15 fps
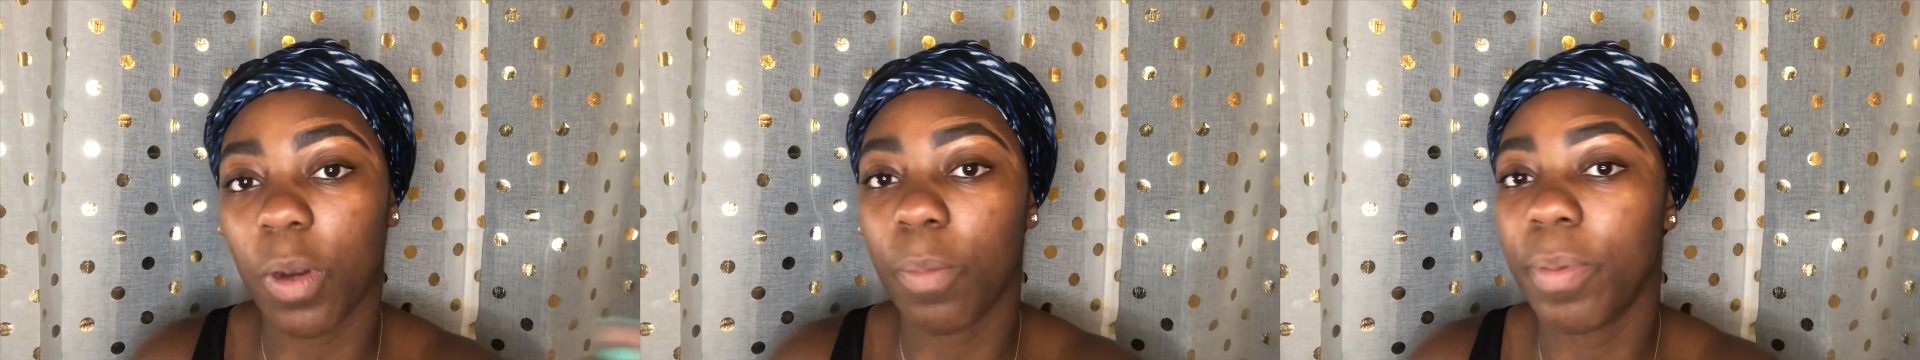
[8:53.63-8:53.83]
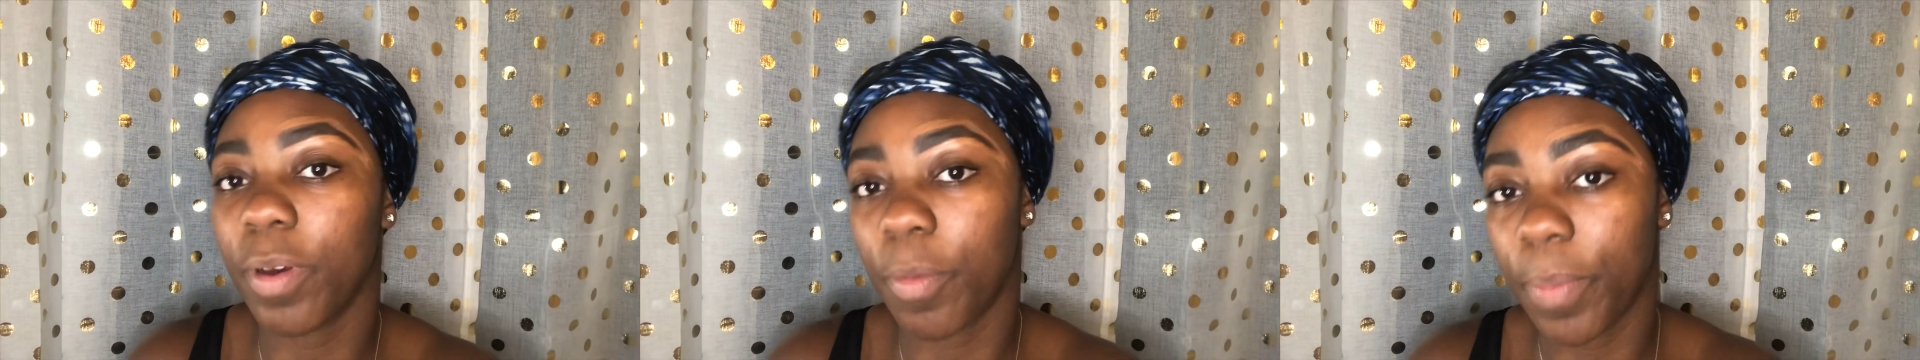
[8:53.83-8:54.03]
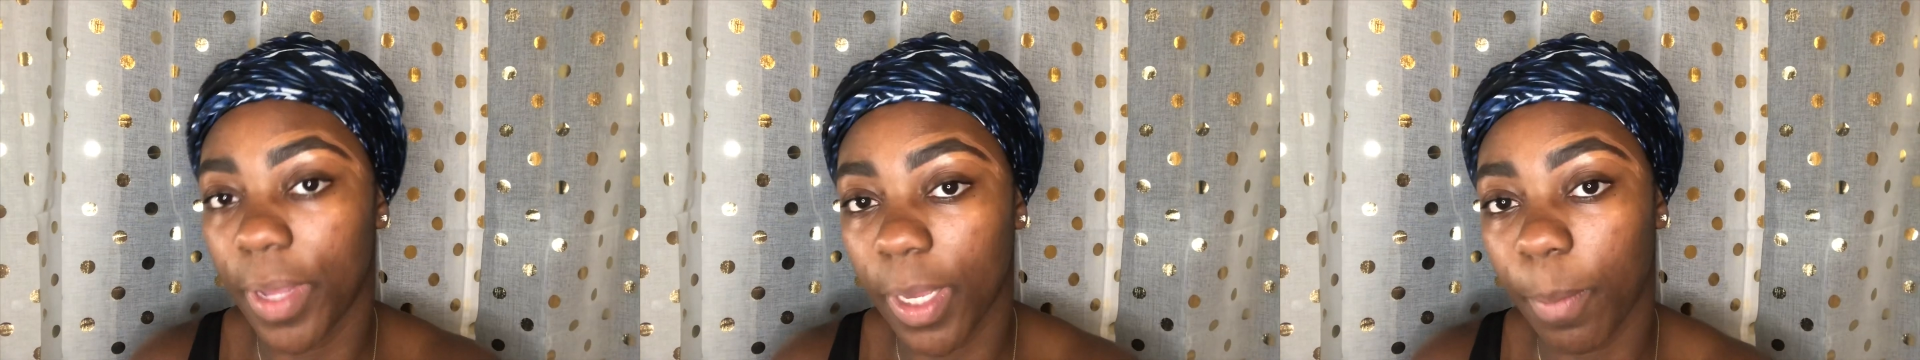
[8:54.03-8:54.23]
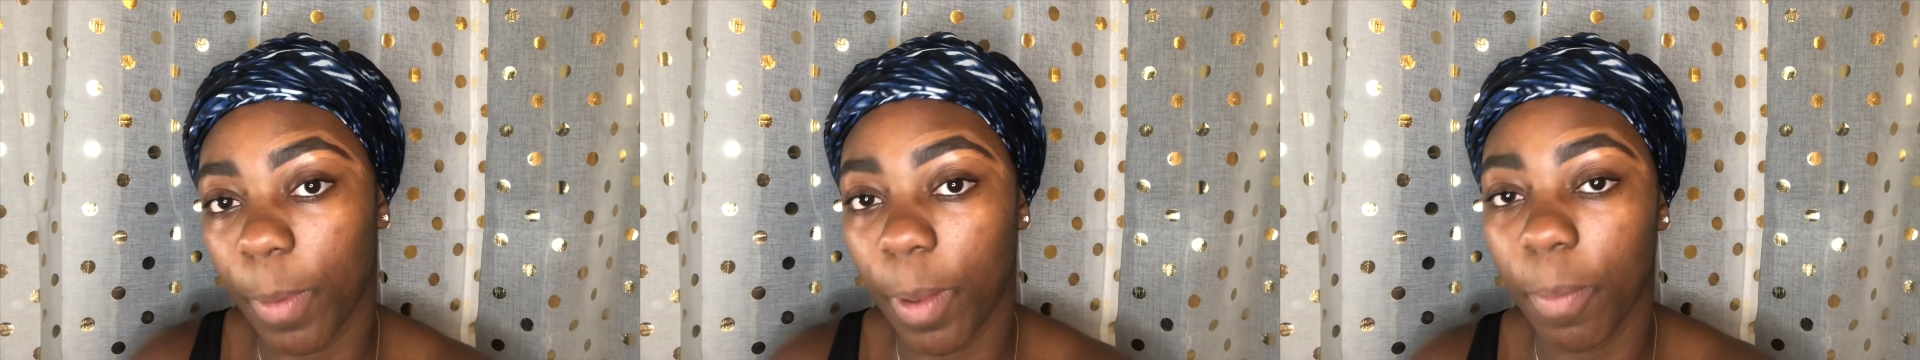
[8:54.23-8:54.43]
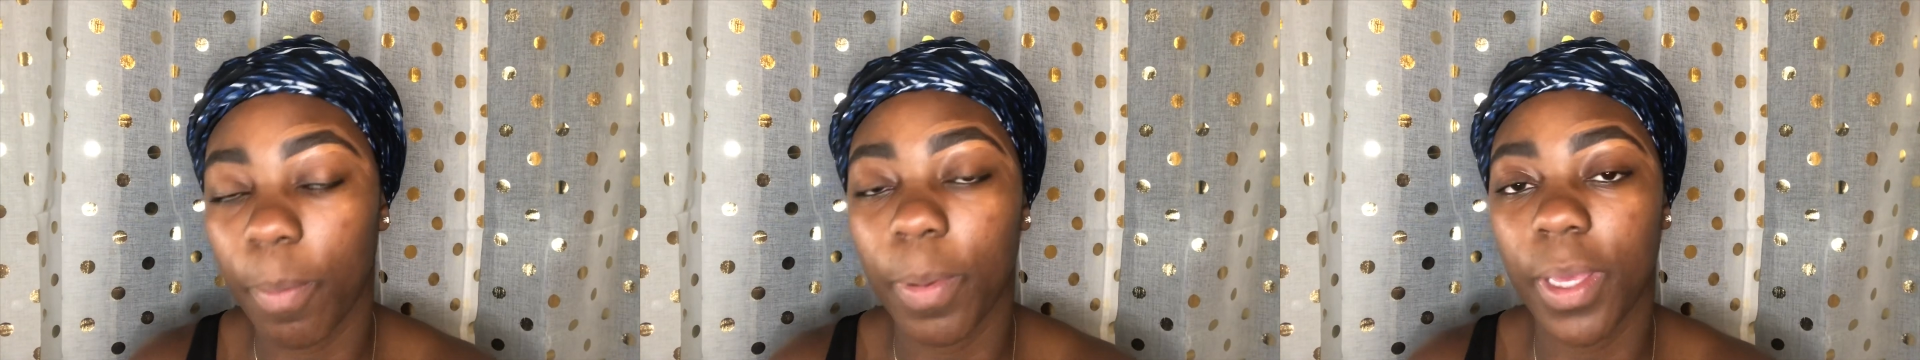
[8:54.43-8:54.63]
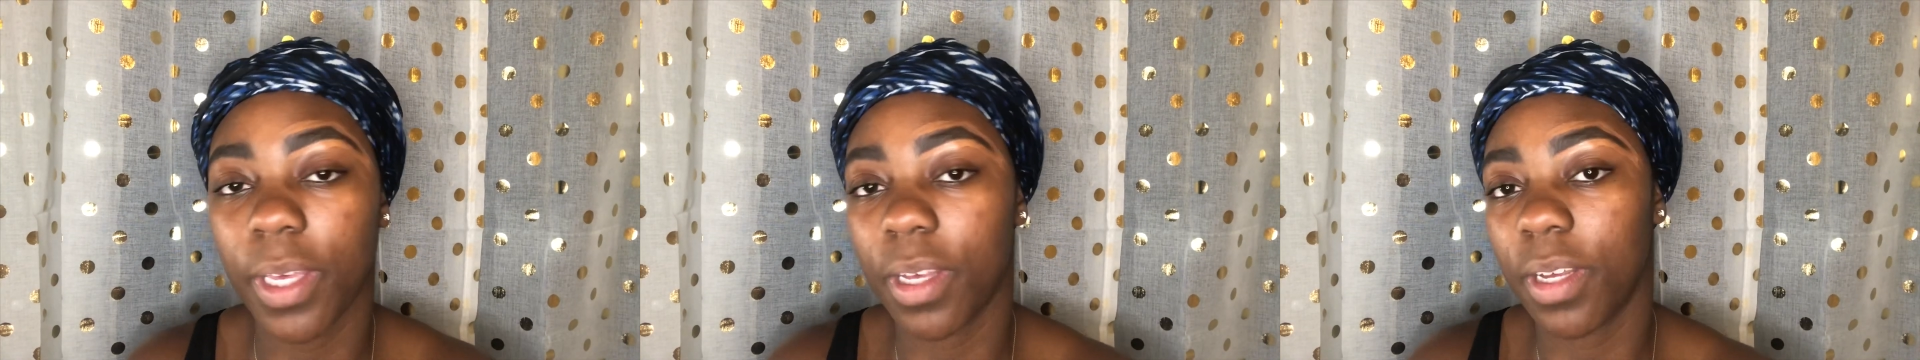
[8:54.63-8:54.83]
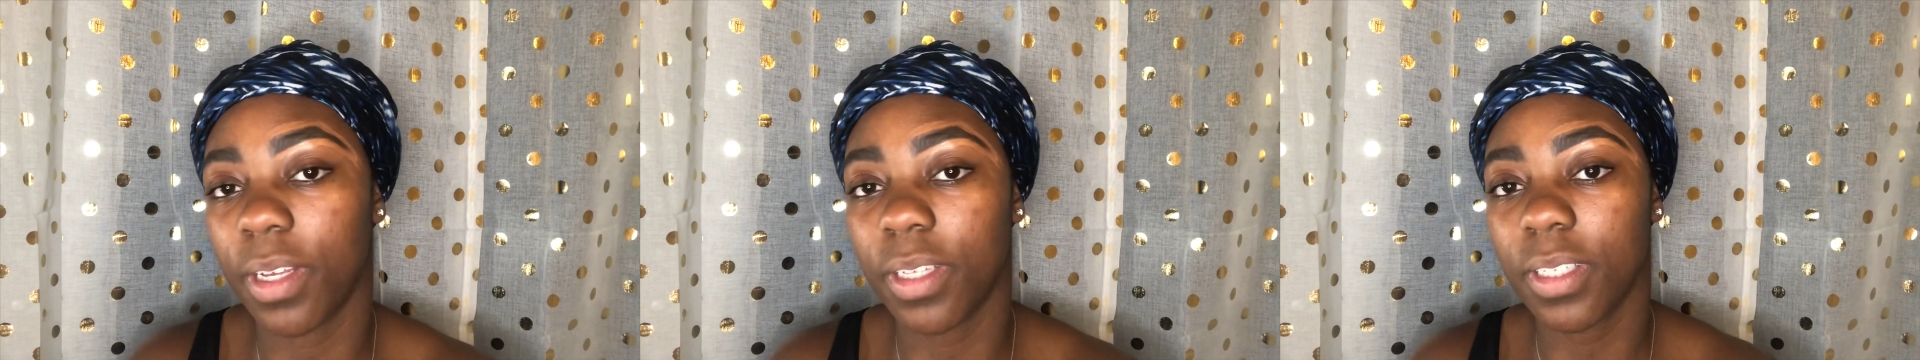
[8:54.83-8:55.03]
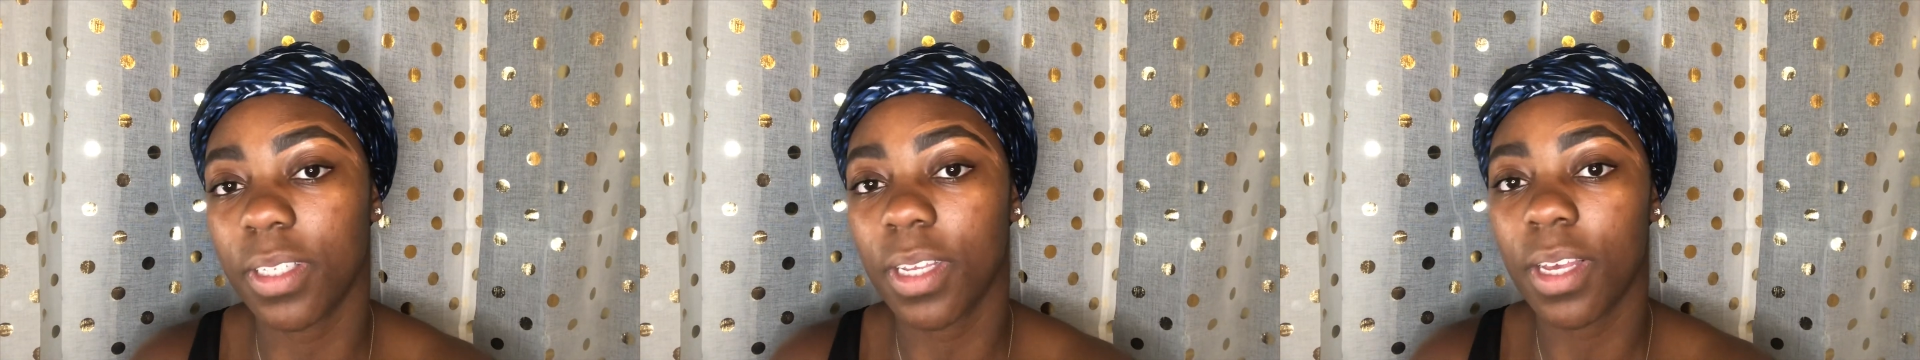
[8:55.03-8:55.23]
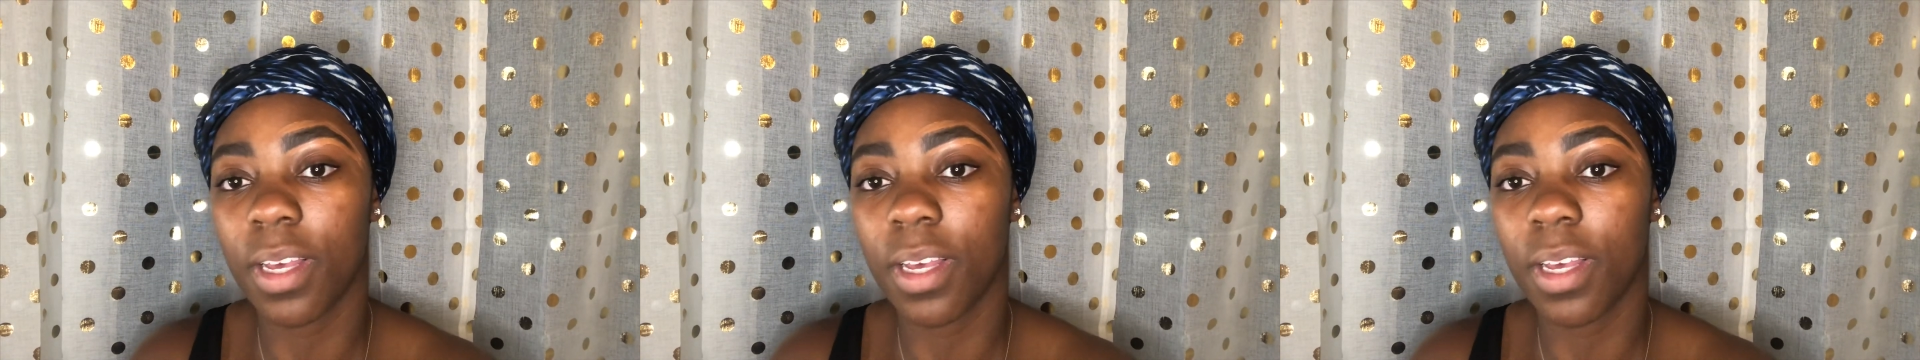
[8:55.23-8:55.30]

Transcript: to build pigment, because